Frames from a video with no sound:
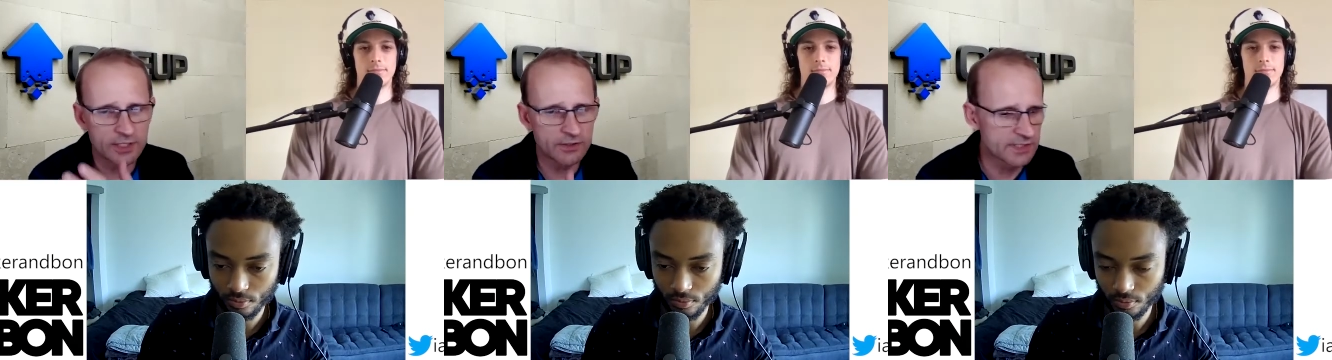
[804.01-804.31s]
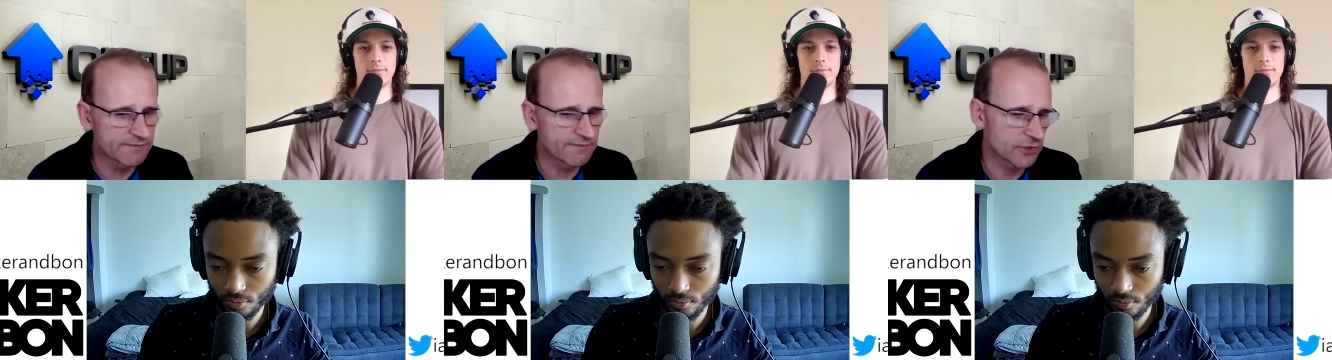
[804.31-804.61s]
Speaker 1: You can
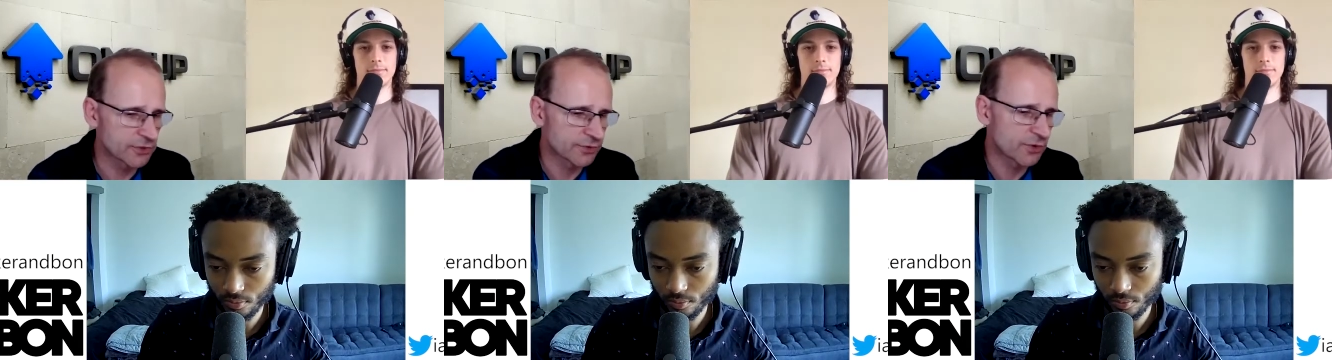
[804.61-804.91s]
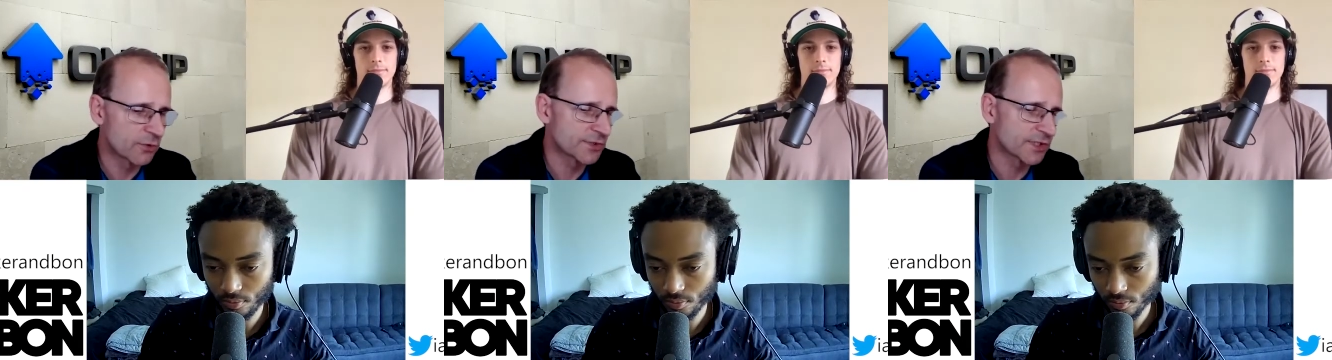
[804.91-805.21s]
see virtual
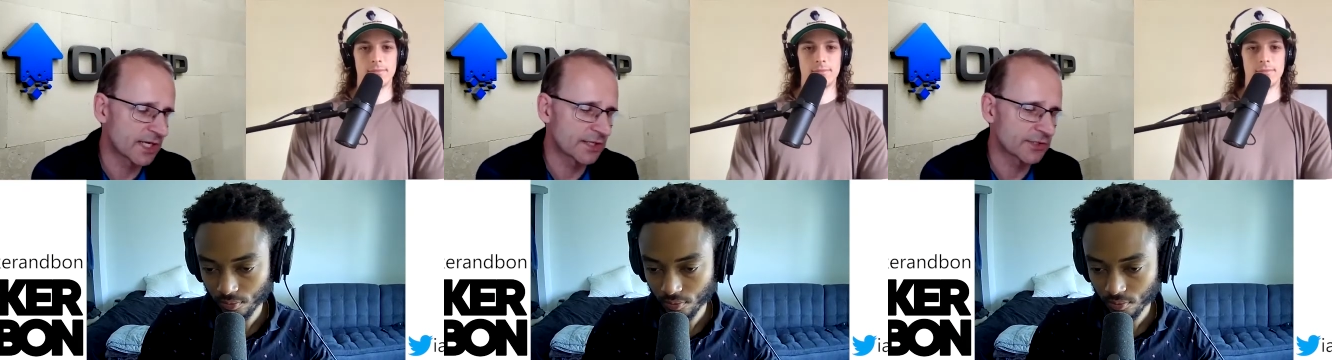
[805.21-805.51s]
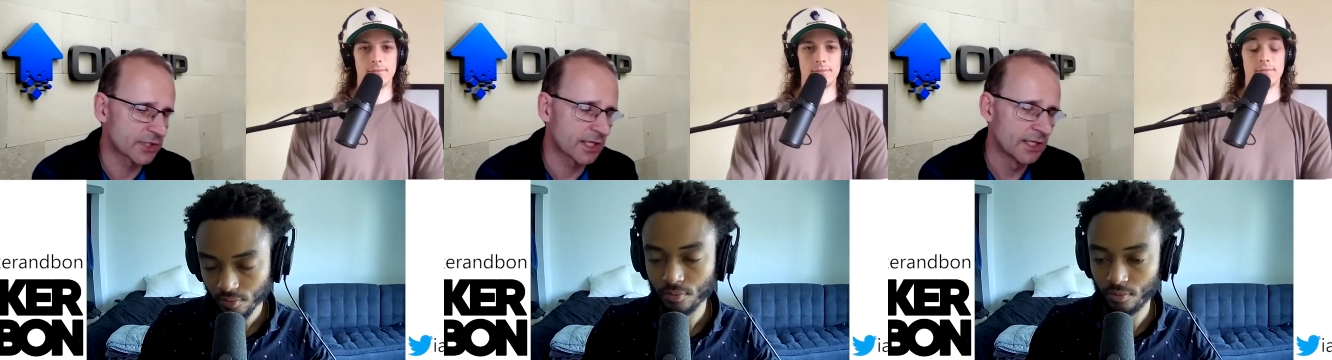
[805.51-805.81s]
tours,
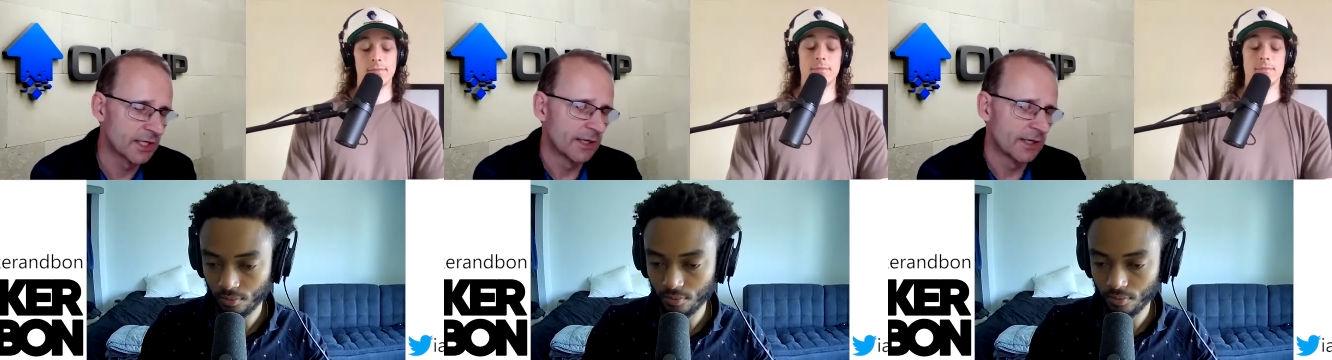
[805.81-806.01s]
etc.